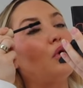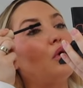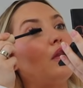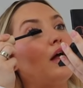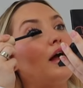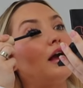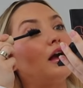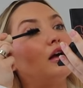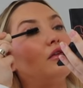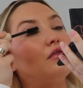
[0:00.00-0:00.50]

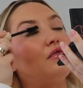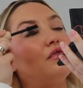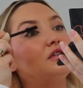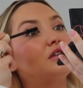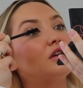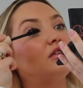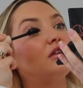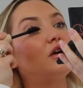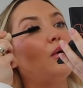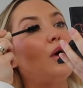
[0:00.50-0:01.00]
like
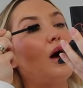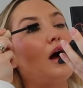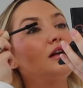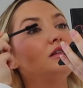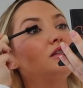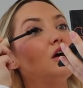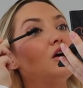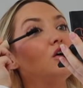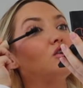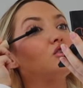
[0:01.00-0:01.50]
physically
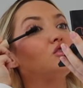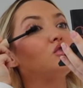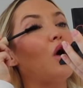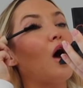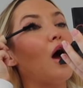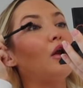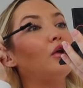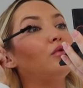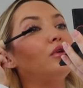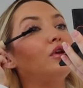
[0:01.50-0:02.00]
wise. So
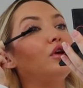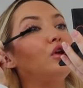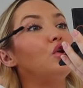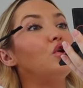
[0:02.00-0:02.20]
I don't really